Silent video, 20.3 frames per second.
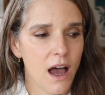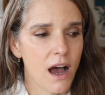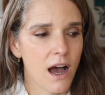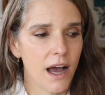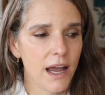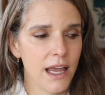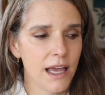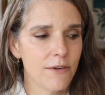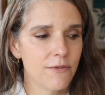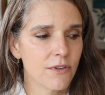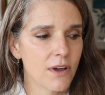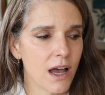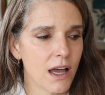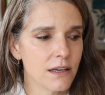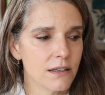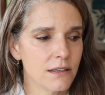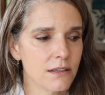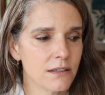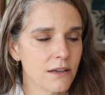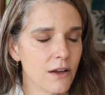I have
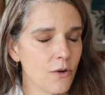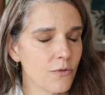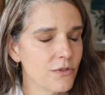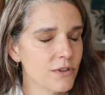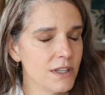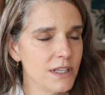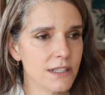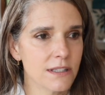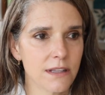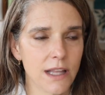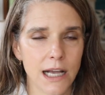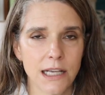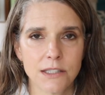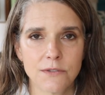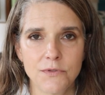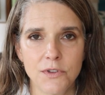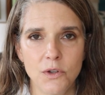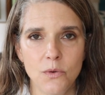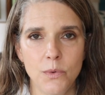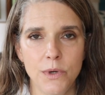gotten over these
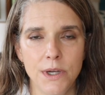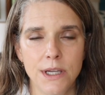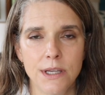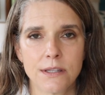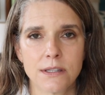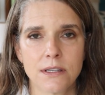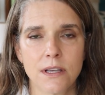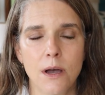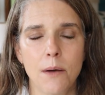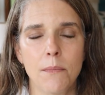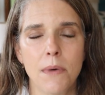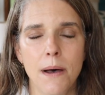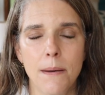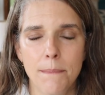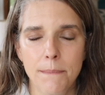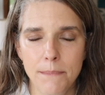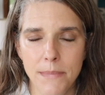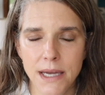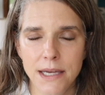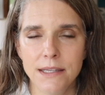last few weeks some
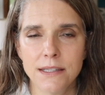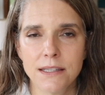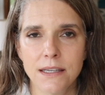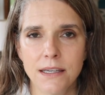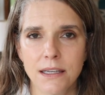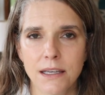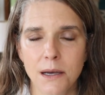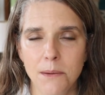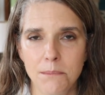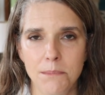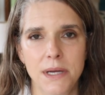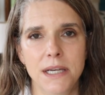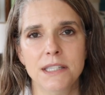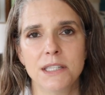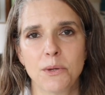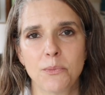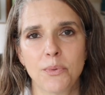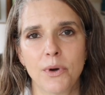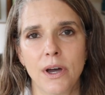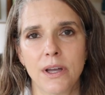amazing,
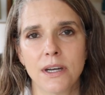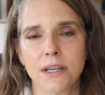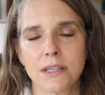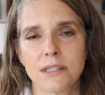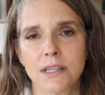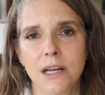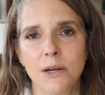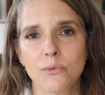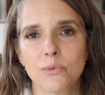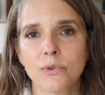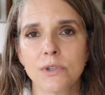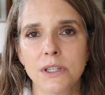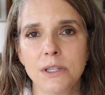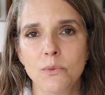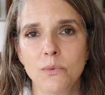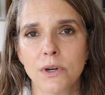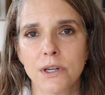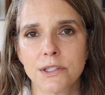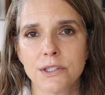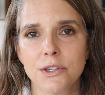amazing products that I really
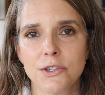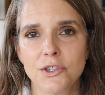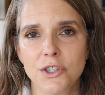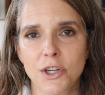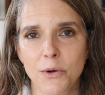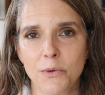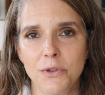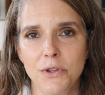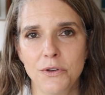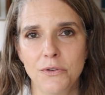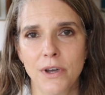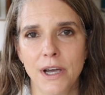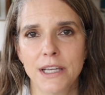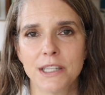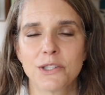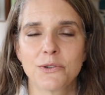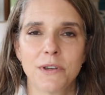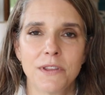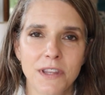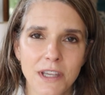want to share with you
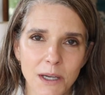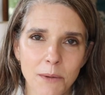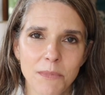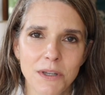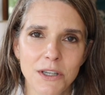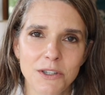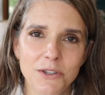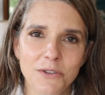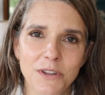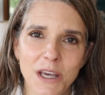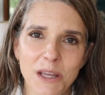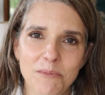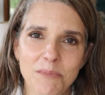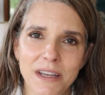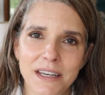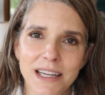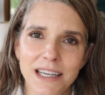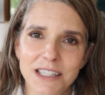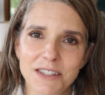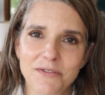guys. So I think I'm gonna do that in
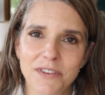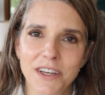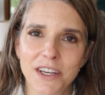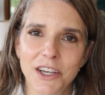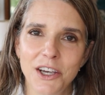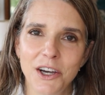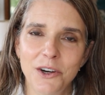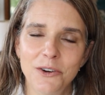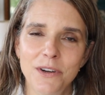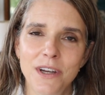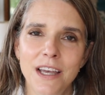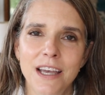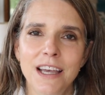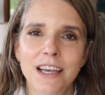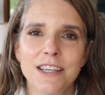my next video.